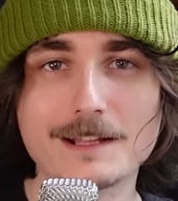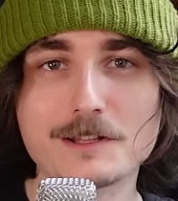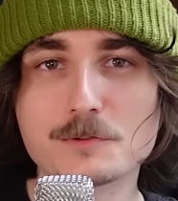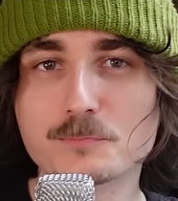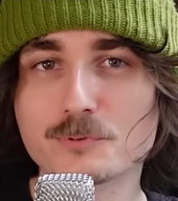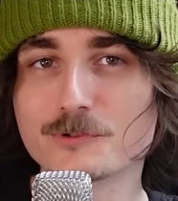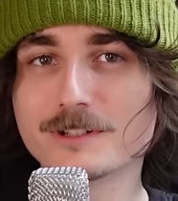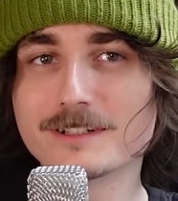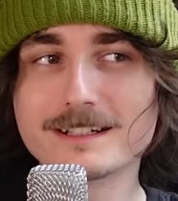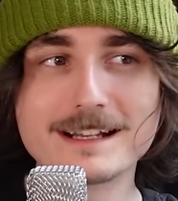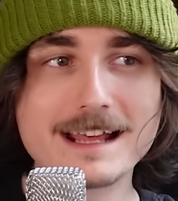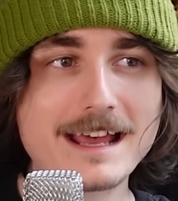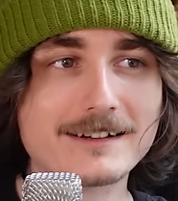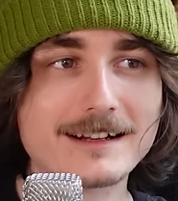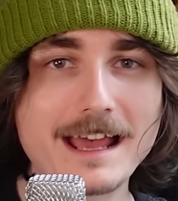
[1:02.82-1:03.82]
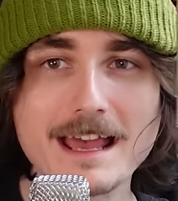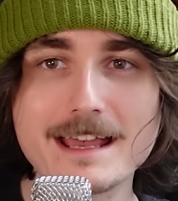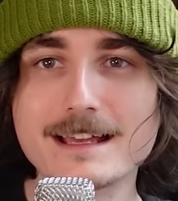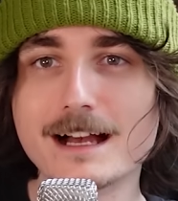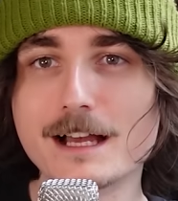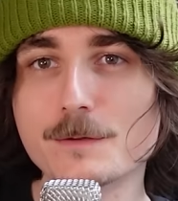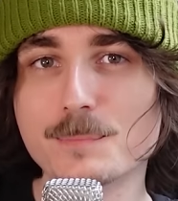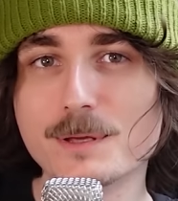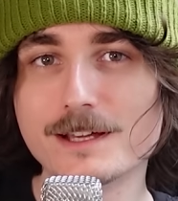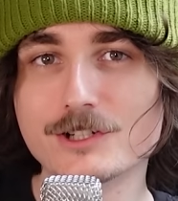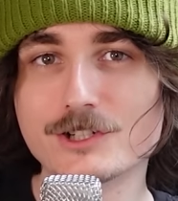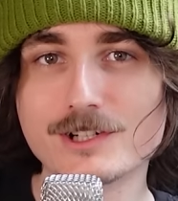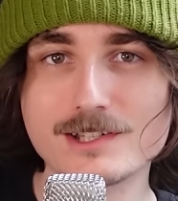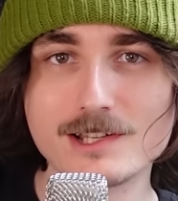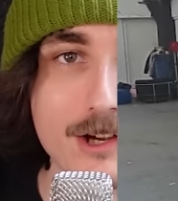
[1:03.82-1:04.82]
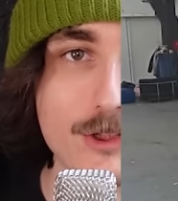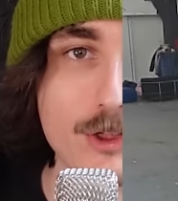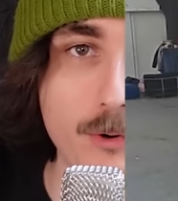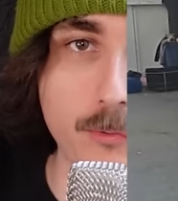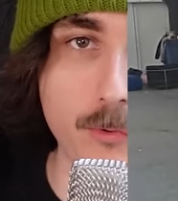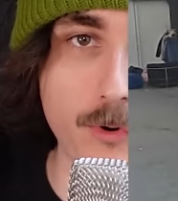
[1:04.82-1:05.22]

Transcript: and printed out AI pictures on the